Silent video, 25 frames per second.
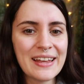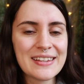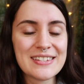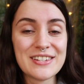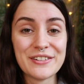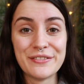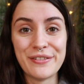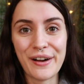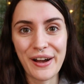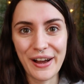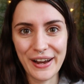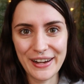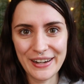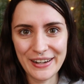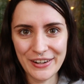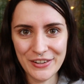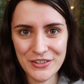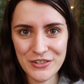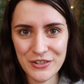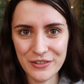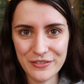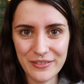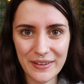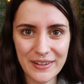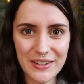divine
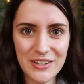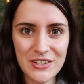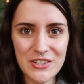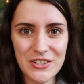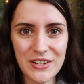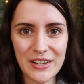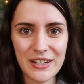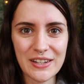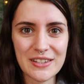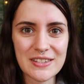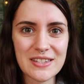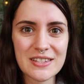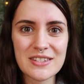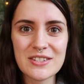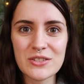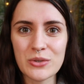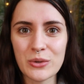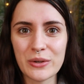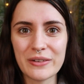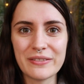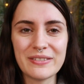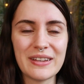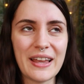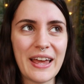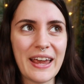interventions. It's
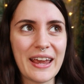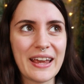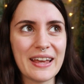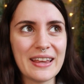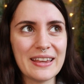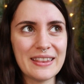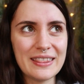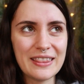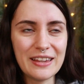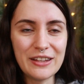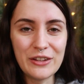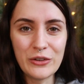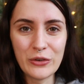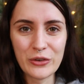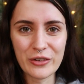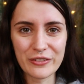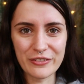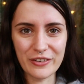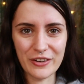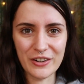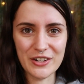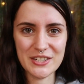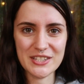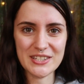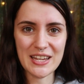sort of like the
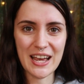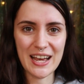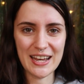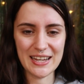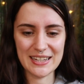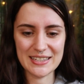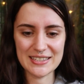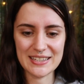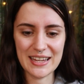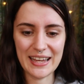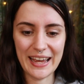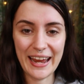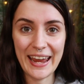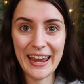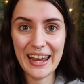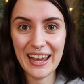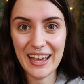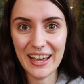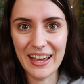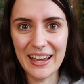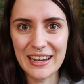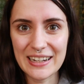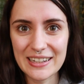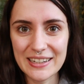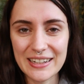universe has a
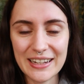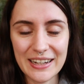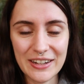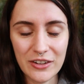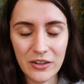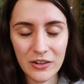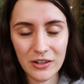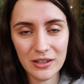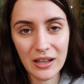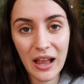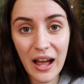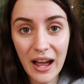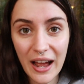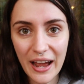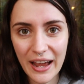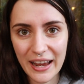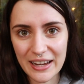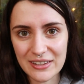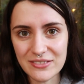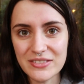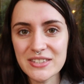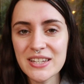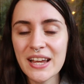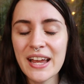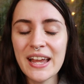hand in our
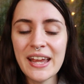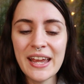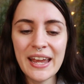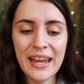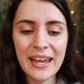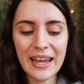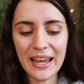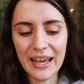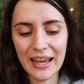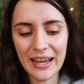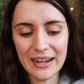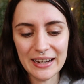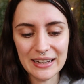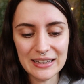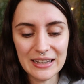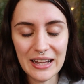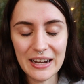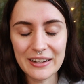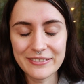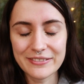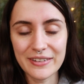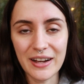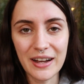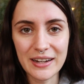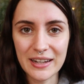lives, and a
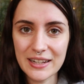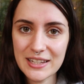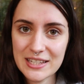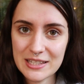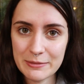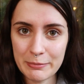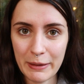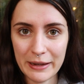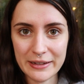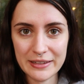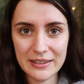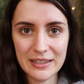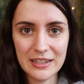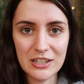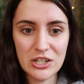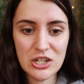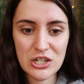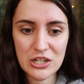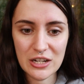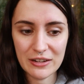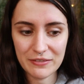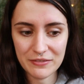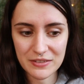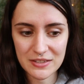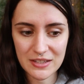lot of unexpected
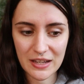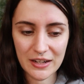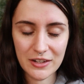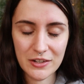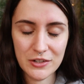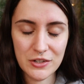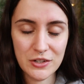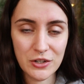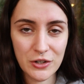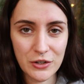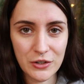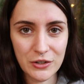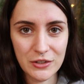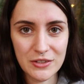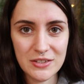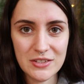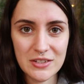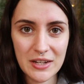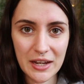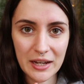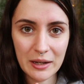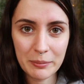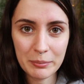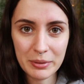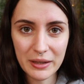shifts and turns
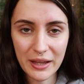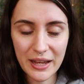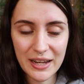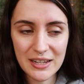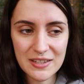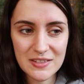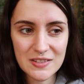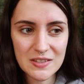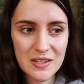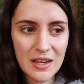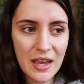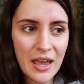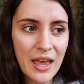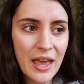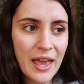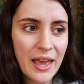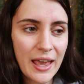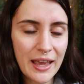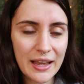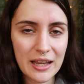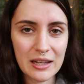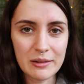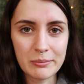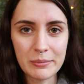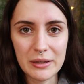take place.
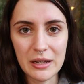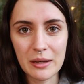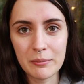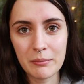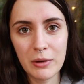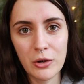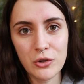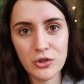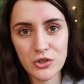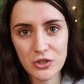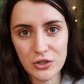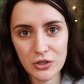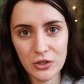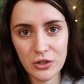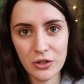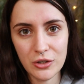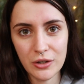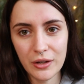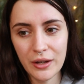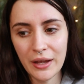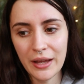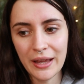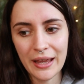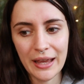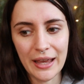It can be
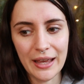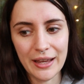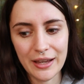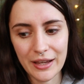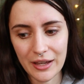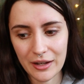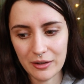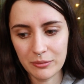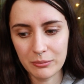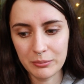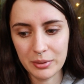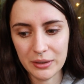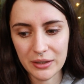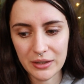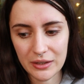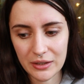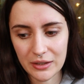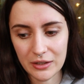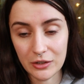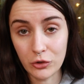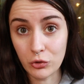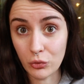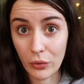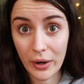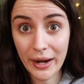emotional, it can
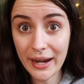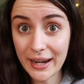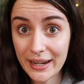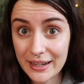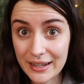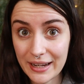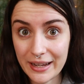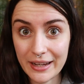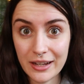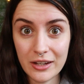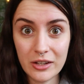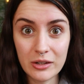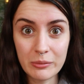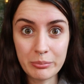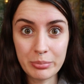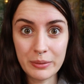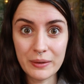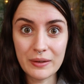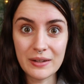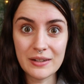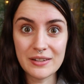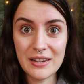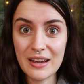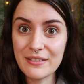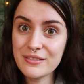be great, it could
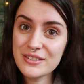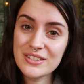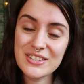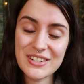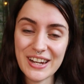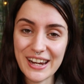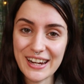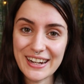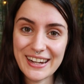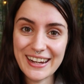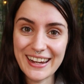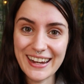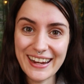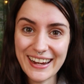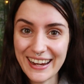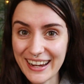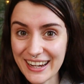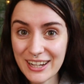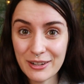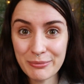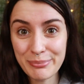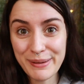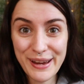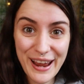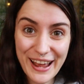be devastating,
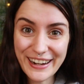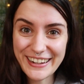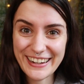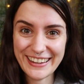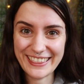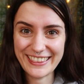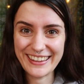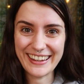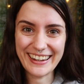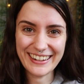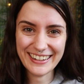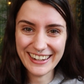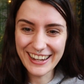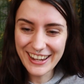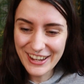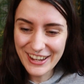it could be anything.